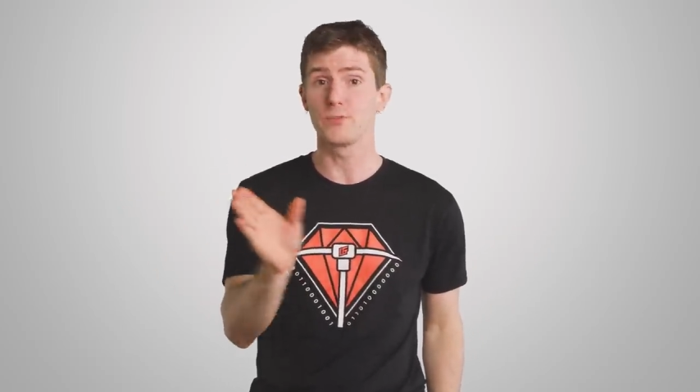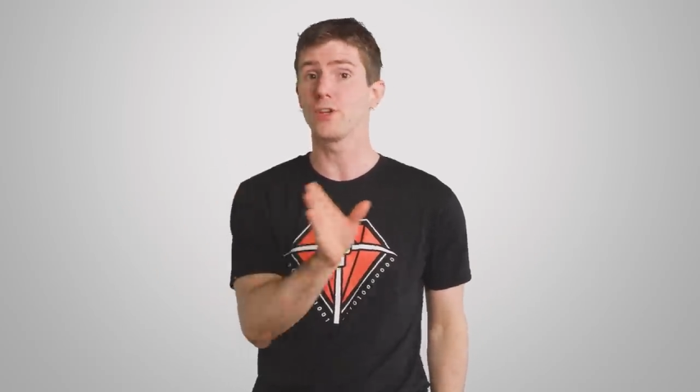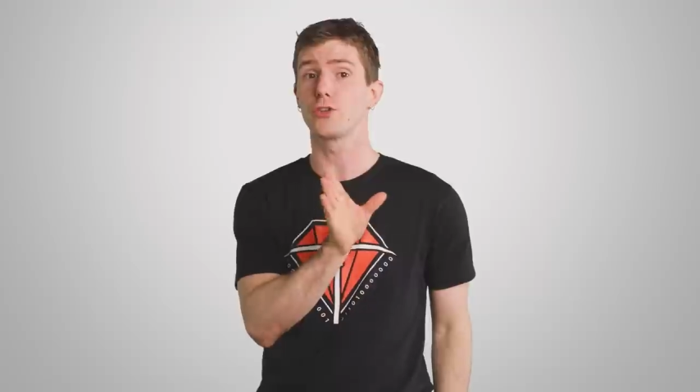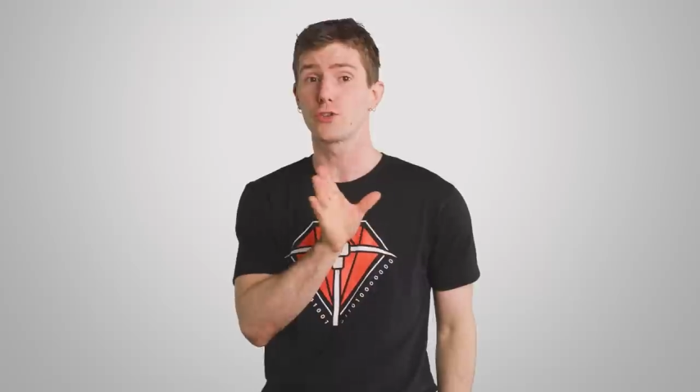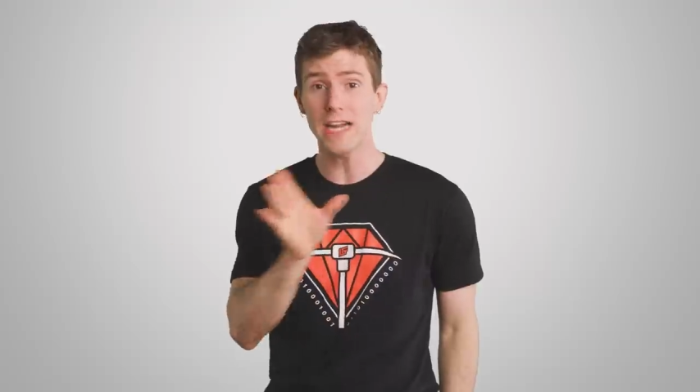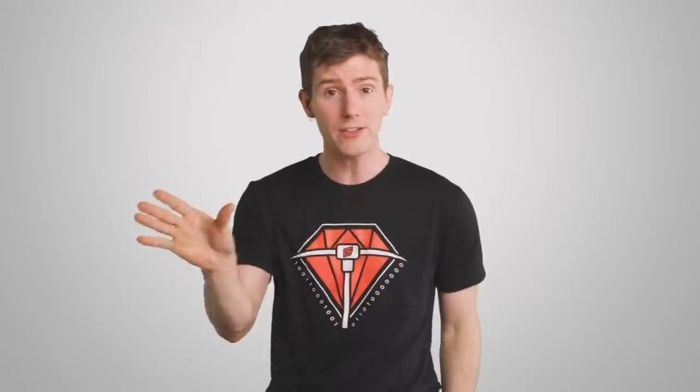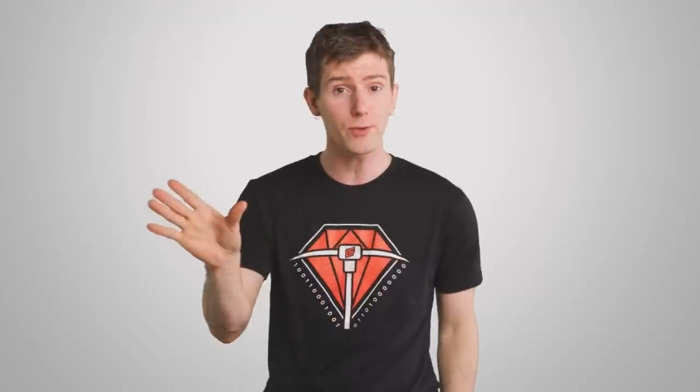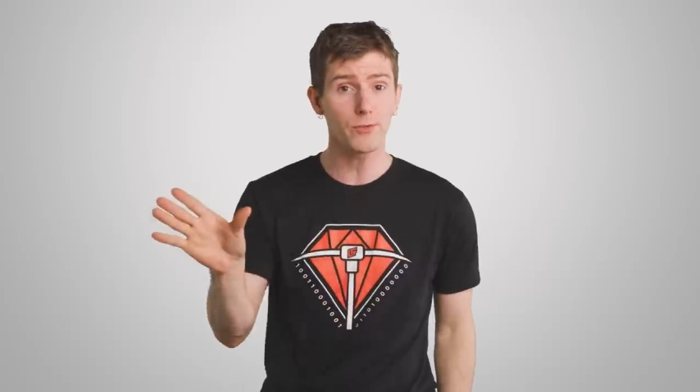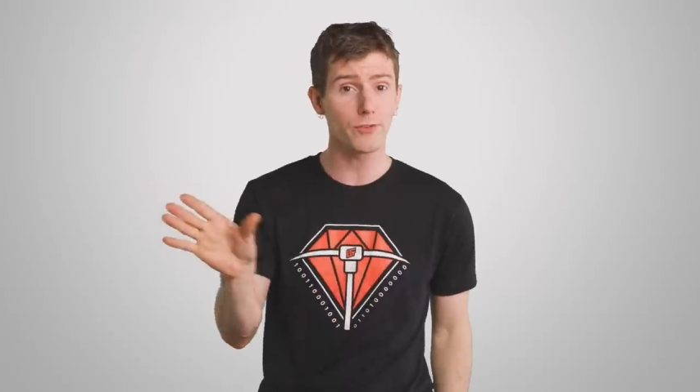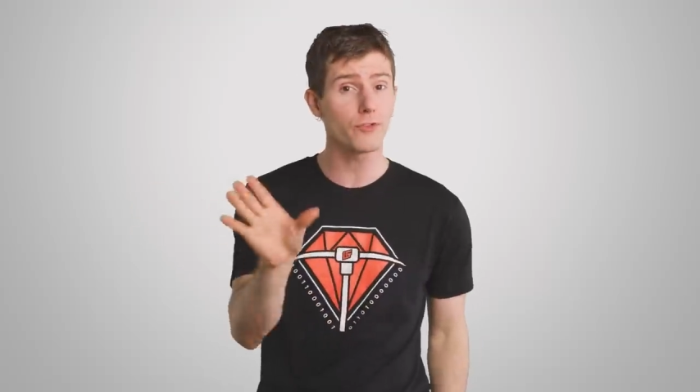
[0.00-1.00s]
to direct
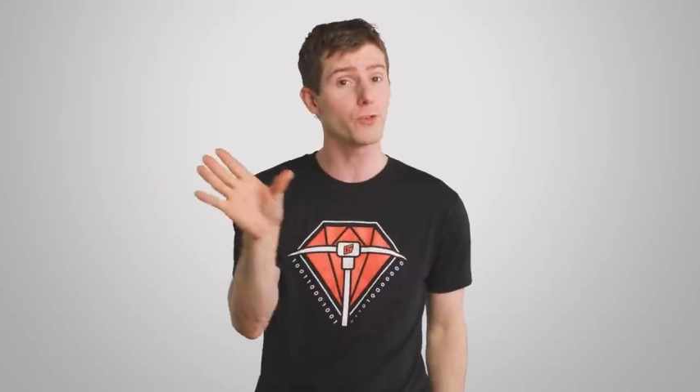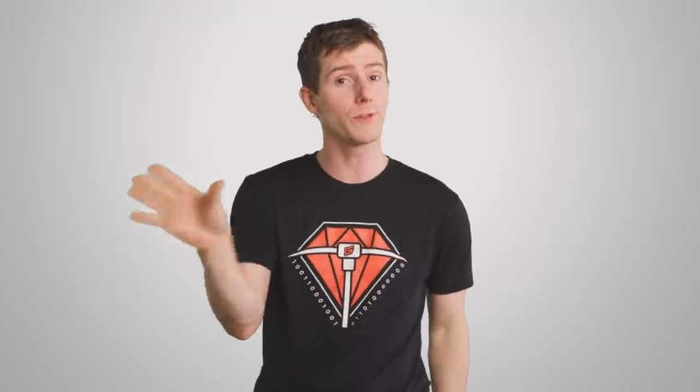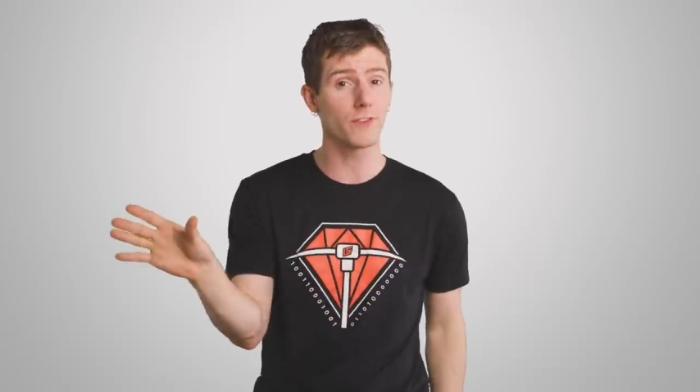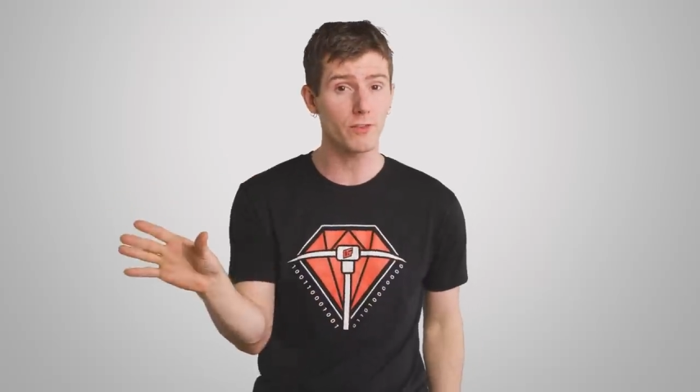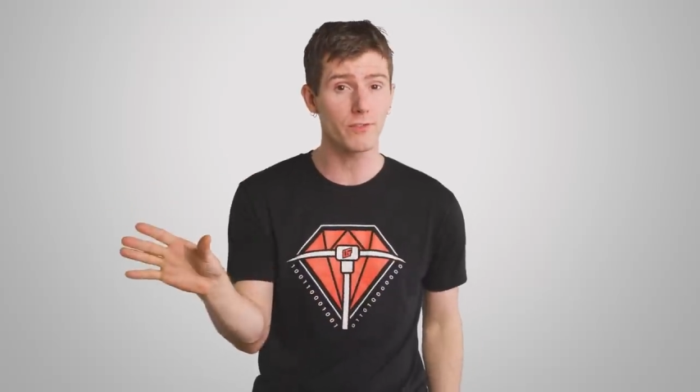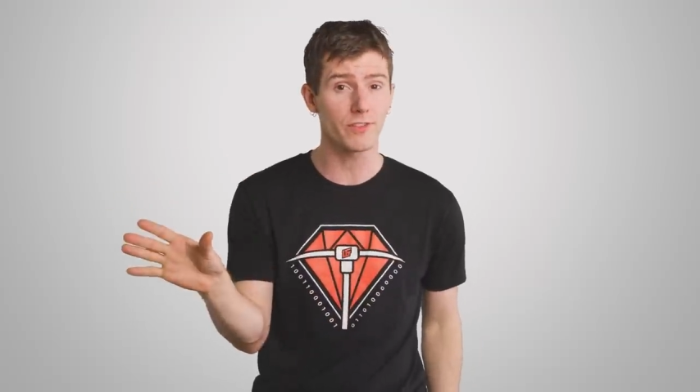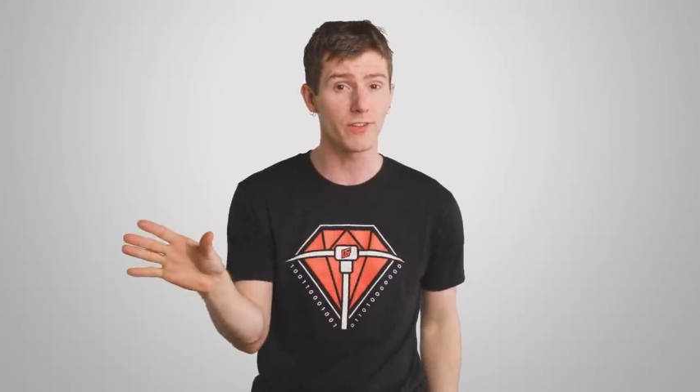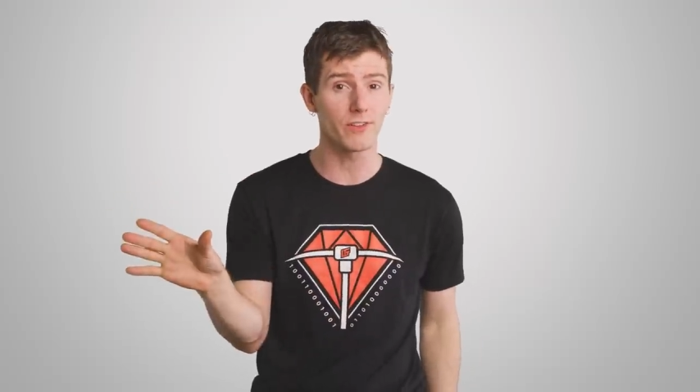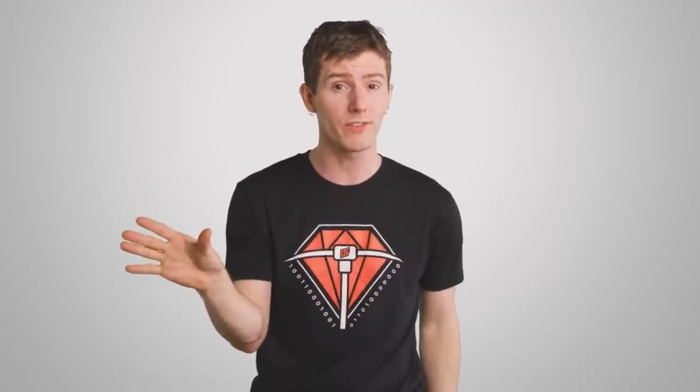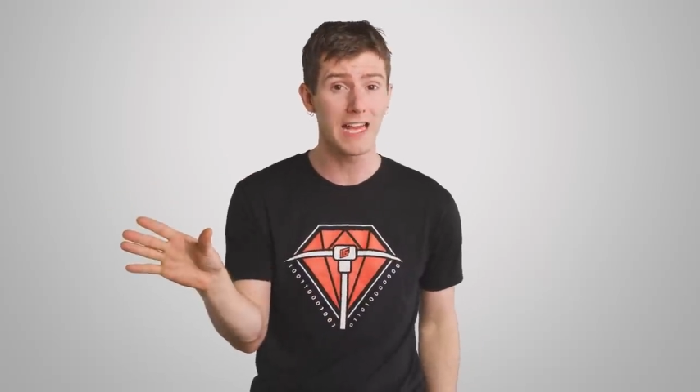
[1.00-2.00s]
users to its
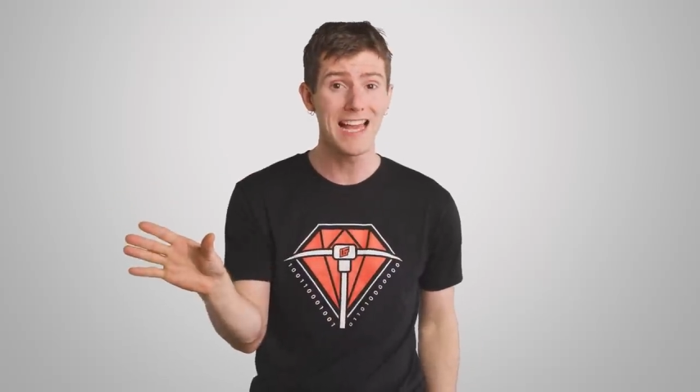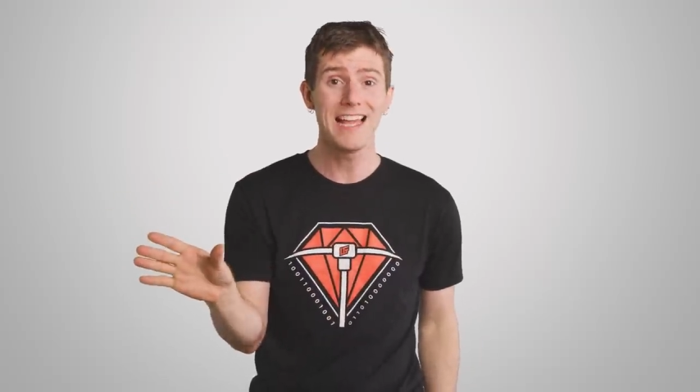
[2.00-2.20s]
services,